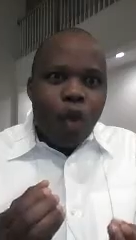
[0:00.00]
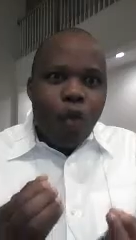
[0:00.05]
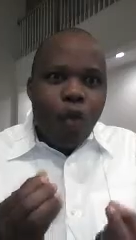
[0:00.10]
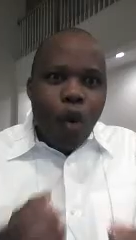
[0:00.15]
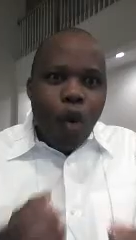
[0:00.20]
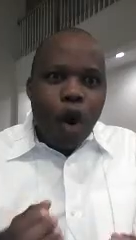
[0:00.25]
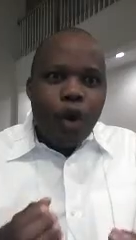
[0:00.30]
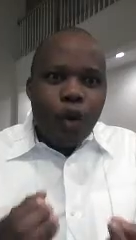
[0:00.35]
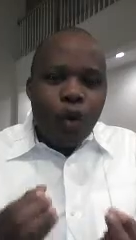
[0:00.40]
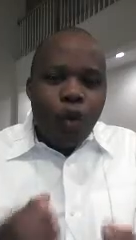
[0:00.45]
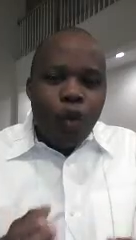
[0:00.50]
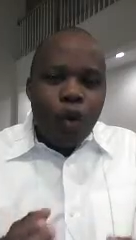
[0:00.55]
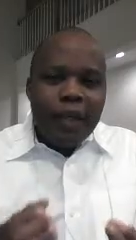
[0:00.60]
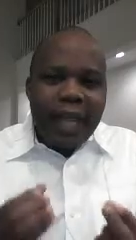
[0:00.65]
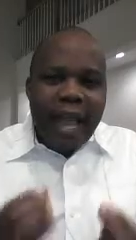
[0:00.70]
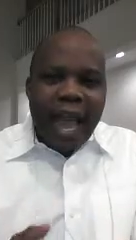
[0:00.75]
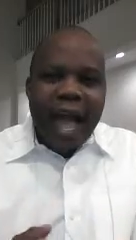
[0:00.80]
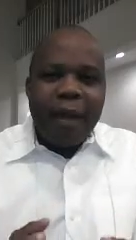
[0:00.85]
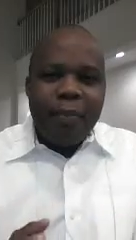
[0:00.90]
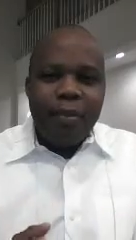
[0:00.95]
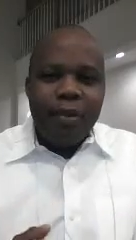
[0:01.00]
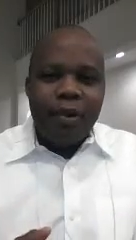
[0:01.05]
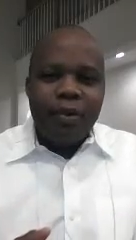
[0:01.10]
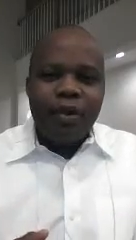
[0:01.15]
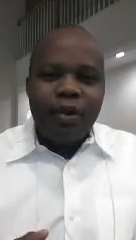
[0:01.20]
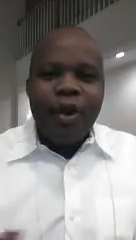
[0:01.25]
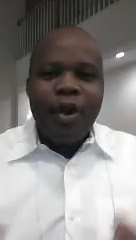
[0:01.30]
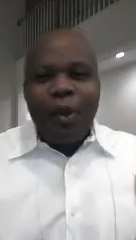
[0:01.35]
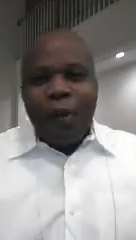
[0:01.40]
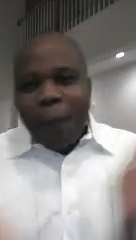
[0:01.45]
what would happen?
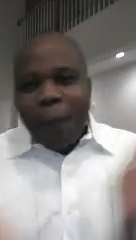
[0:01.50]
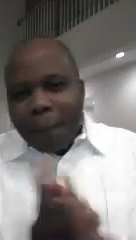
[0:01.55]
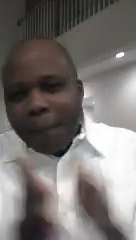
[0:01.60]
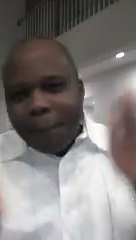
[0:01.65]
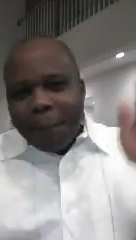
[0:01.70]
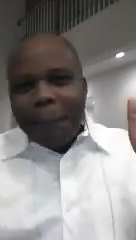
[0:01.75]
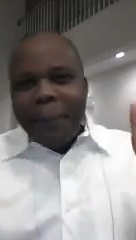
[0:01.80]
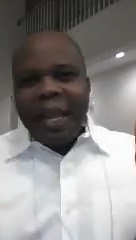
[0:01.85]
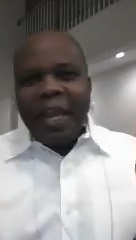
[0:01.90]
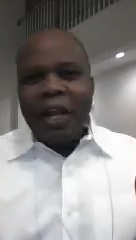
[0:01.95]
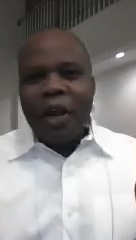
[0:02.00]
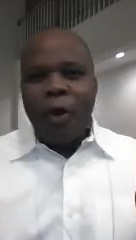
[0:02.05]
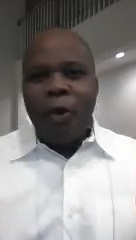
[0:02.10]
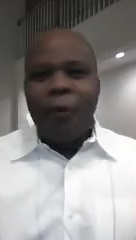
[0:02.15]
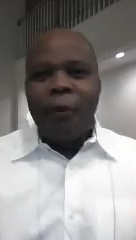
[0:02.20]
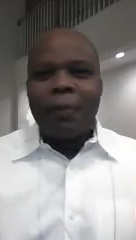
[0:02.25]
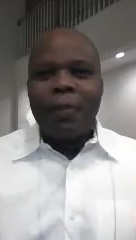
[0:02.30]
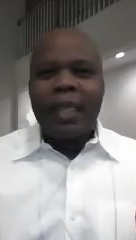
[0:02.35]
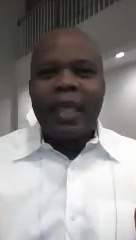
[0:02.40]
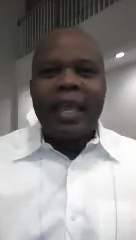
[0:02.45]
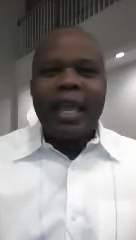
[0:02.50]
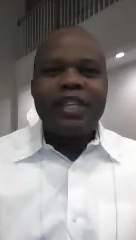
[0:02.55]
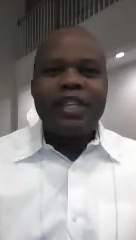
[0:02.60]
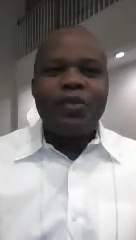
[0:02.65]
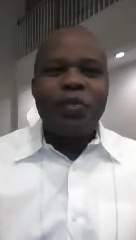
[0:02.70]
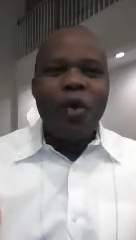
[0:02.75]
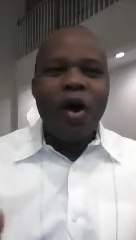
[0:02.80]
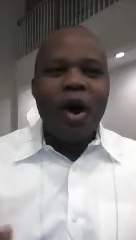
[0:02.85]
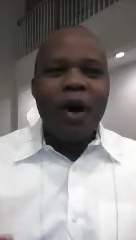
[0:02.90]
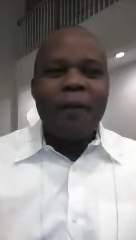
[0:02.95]
Bingo!
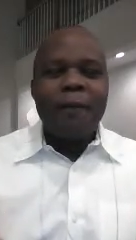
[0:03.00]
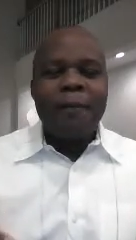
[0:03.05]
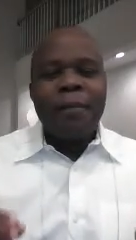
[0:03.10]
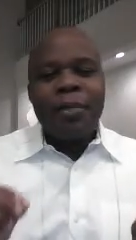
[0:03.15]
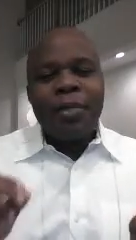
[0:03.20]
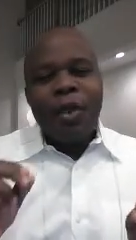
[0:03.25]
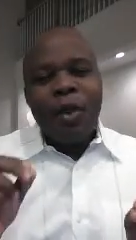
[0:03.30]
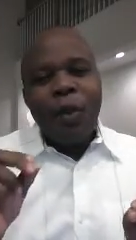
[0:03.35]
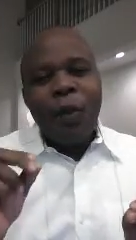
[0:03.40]
Guess what?